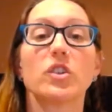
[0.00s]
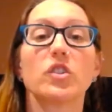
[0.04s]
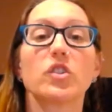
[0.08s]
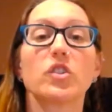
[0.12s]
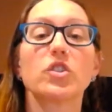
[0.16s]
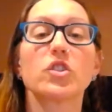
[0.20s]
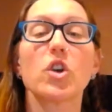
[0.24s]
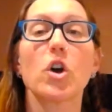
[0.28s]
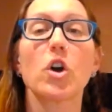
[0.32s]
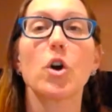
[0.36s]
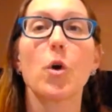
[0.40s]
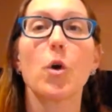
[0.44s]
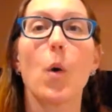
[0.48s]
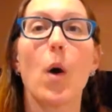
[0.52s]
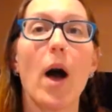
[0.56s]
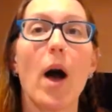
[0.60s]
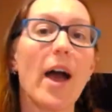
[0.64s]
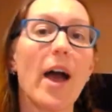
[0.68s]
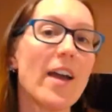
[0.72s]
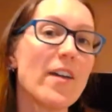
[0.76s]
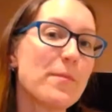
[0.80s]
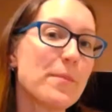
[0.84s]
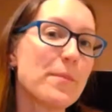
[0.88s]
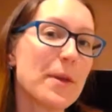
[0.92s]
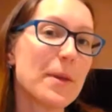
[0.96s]
So
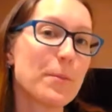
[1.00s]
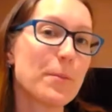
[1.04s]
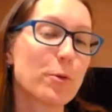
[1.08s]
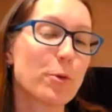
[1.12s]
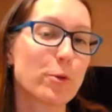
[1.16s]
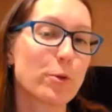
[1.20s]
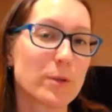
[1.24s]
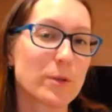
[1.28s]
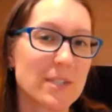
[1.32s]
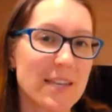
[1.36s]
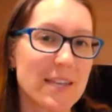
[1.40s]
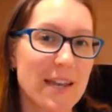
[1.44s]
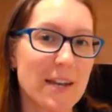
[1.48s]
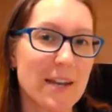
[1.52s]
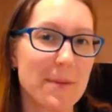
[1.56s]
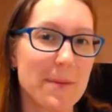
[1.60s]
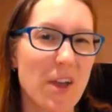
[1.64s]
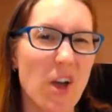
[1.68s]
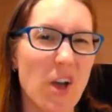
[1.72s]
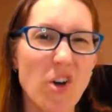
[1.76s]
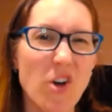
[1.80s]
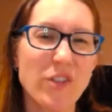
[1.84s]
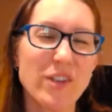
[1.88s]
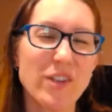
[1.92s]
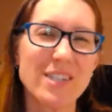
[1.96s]
I have people who say to
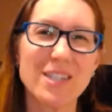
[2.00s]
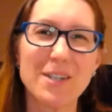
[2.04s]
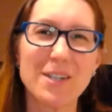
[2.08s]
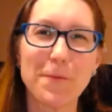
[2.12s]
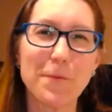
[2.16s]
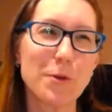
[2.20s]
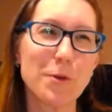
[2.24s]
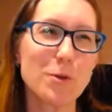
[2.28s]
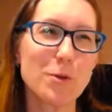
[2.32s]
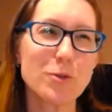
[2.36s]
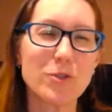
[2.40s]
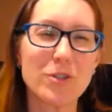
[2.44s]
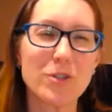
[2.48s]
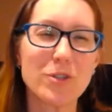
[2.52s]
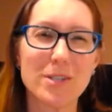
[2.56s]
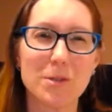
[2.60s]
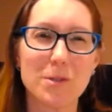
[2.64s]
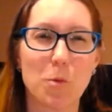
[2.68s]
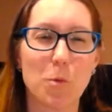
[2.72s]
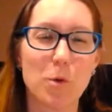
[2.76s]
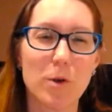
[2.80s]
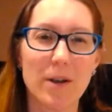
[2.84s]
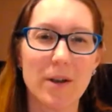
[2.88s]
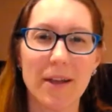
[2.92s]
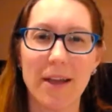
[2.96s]
me, oh, this diffuser
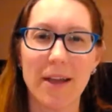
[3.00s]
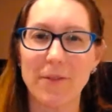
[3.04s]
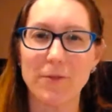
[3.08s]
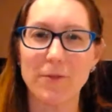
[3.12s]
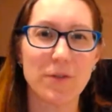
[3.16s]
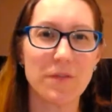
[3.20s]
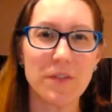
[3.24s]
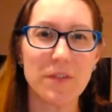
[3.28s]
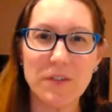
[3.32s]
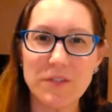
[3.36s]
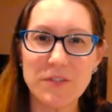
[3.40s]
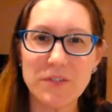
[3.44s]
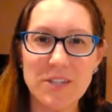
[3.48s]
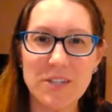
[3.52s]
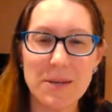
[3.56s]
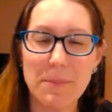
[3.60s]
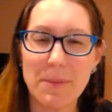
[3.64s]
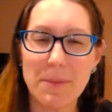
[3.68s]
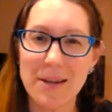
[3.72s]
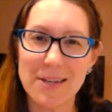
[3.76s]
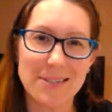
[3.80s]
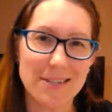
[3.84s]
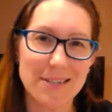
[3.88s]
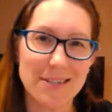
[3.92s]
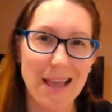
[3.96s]
doesn't work. After
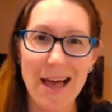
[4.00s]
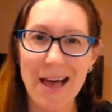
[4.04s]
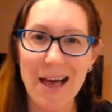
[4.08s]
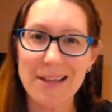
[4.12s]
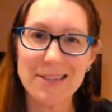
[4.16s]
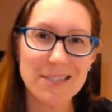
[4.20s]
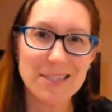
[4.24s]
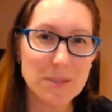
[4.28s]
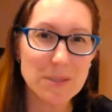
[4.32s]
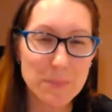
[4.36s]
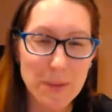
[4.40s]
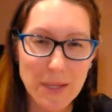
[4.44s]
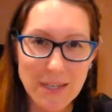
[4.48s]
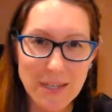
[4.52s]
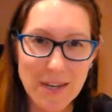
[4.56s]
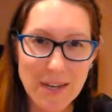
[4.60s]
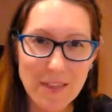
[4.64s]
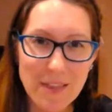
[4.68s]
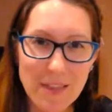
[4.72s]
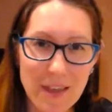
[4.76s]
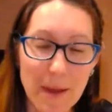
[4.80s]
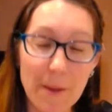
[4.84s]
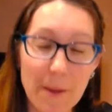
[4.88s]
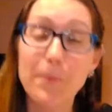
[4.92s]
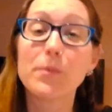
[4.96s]
15 minutes, I can't smell
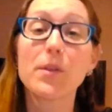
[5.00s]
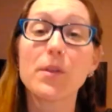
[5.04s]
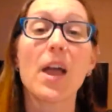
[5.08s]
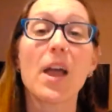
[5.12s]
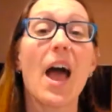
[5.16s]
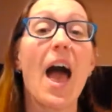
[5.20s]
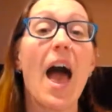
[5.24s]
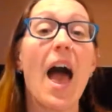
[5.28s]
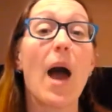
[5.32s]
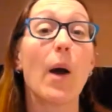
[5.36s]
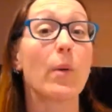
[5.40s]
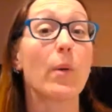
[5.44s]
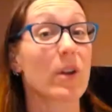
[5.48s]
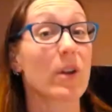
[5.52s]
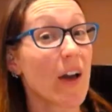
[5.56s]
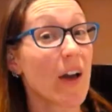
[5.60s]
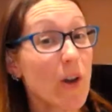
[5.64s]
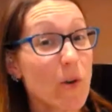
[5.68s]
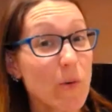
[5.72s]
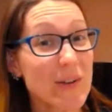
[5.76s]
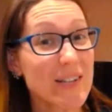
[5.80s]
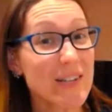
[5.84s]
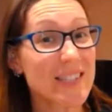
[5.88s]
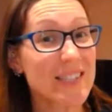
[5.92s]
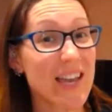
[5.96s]
anything. And what
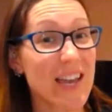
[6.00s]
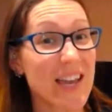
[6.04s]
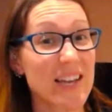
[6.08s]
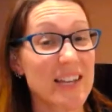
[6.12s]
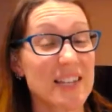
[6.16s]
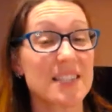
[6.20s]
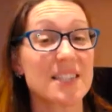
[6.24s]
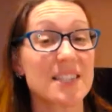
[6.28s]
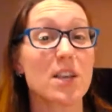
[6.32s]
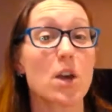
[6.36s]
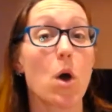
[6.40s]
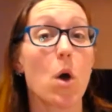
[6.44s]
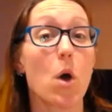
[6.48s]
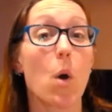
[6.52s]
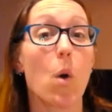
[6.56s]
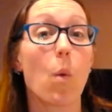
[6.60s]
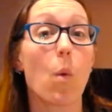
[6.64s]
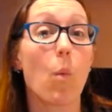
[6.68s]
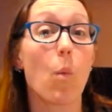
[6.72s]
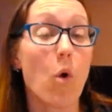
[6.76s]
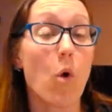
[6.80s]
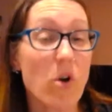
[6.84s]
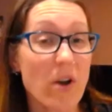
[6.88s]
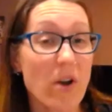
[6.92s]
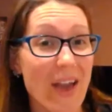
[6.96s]
I always say is,
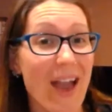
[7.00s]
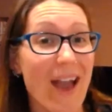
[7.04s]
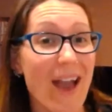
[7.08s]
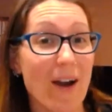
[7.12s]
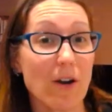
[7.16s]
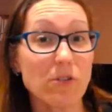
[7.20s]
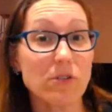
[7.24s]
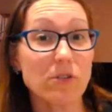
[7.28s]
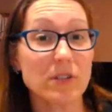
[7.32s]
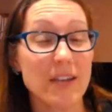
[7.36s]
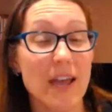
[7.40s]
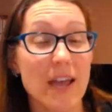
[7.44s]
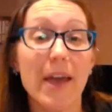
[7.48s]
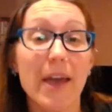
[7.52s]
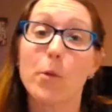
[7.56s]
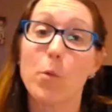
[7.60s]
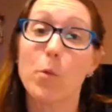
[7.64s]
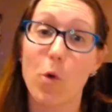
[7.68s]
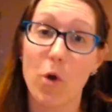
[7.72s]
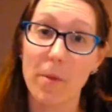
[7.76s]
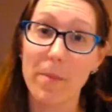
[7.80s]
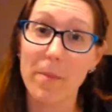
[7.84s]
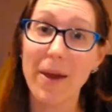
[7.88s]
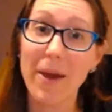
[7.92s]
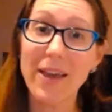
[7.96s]
walk out
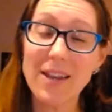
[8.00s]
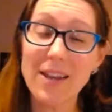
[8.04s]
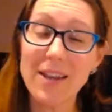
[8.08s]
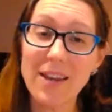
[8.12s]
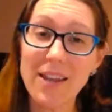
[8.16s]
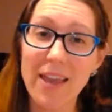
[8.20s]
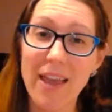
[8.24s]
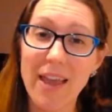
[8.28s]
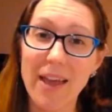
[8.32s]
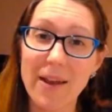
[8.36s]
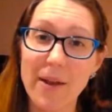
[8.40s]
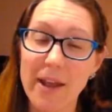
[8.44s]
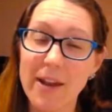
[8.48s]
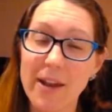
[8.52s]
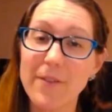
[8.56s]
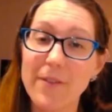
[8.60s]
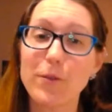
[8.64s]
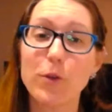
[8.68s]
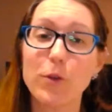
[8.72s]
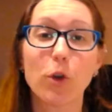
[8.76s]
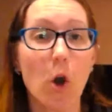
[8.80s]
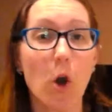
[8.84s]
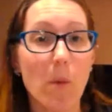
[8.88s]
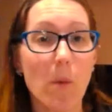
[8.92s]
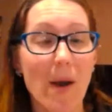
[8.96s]
and walk back in again. And
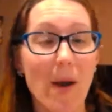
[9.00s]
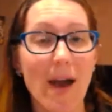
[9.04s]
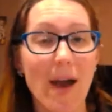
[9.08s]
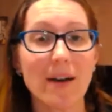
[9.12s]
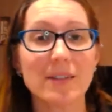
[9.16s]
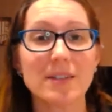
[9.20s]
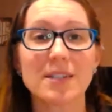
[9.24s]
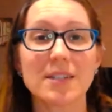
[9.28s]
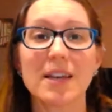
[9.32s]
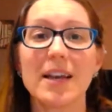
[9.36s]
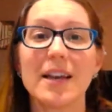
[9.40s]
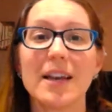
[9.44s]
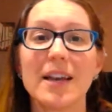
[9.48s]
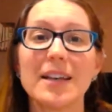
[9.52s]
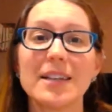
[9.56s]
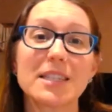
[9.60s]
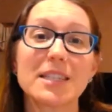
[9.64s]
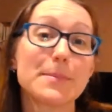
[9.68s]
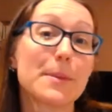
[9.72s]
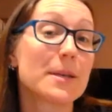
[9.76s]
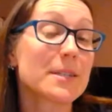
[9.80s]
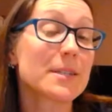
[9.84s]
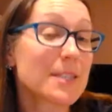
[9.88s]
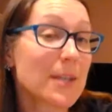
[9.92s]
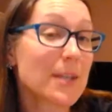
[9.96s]
if you go out,
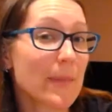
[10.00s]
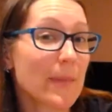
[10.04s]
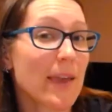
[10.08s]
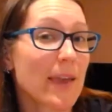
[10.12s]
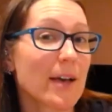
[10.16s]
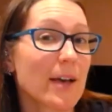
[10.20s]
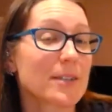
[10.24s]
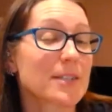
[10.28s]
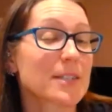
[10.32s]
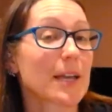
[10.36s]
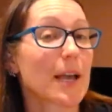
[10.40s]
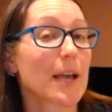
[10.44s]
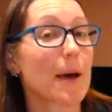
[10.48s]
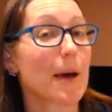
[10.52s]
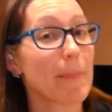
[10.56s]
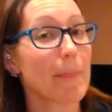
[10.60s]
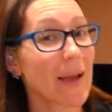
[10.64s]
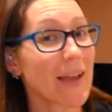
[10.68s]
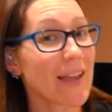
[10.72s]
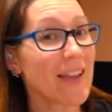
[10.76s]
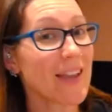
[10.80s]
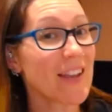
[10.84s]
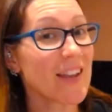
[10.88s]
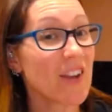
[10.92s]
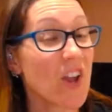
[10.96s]
smell something else and come
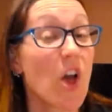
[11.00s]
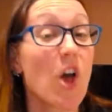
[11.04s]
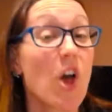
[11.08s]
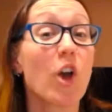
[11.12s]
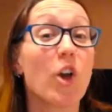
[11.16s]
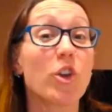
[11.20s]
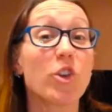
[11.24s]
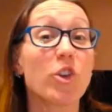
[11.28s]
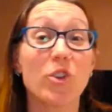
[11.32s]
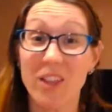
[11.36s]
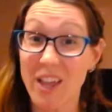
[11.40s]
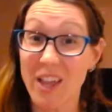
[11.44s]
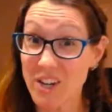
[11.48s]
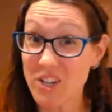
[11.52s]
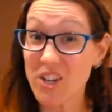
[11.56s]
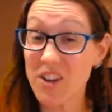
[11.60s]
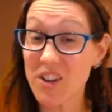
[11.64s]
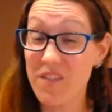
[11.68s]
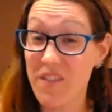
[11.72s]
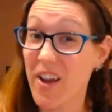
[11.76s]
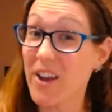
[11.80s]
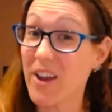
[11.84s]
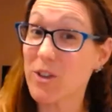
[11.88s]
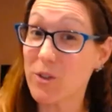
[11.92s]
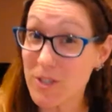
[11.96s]
back in, you'll
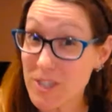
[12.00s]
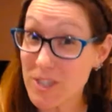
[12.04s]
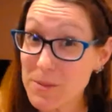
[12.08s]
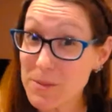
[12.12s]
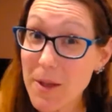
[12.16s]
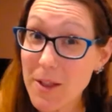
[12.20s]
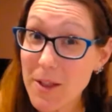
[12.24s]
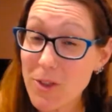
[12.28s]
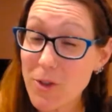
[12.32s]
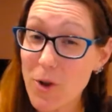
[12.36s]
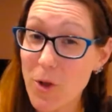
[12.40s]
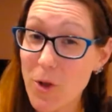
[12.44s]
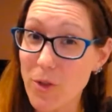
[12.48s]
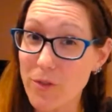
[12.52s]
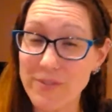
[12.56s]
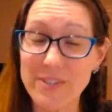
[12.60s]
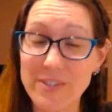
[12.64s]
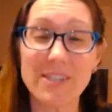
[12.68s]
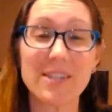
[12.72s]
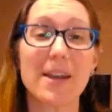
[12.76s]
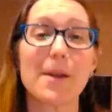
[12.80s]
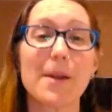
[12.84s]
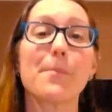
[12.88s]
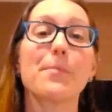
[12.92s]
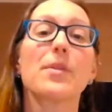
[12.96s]
actually find you smelled it all of
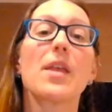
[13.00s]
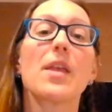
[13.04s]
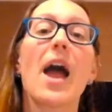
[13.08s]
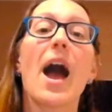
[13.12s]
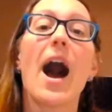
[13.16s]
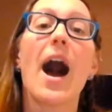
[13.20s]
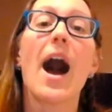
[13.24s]
a sudden.